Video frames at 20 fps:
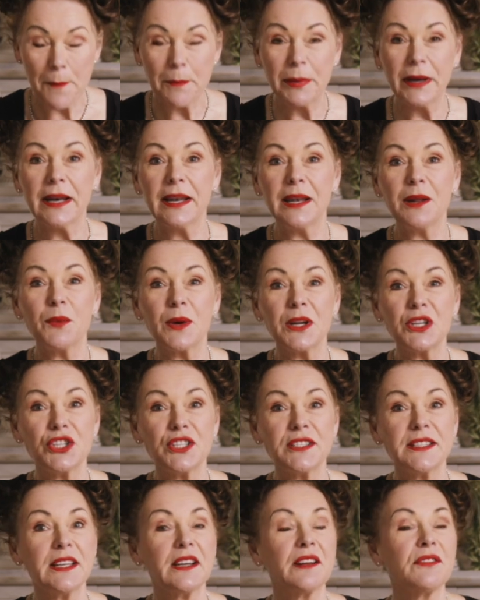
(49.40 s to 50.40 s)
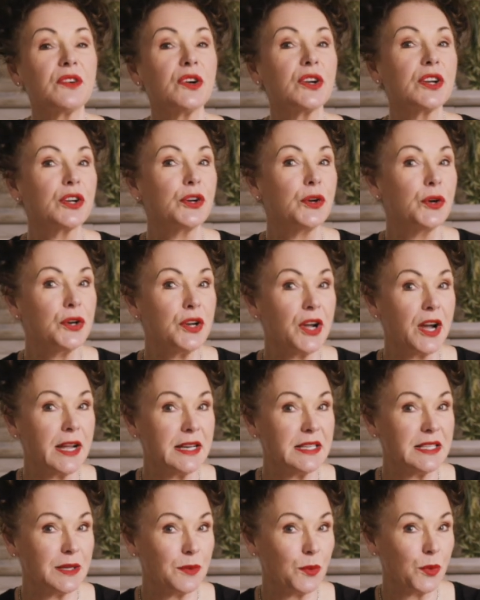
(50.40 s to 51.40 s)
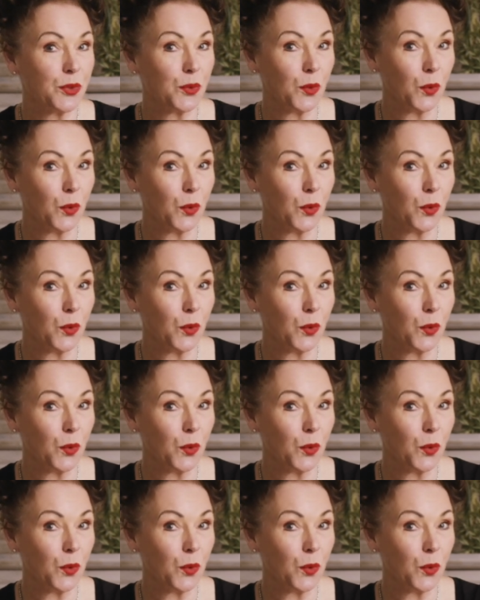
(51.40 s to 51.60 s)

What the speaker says: But anyway, she said, I've got a good idea with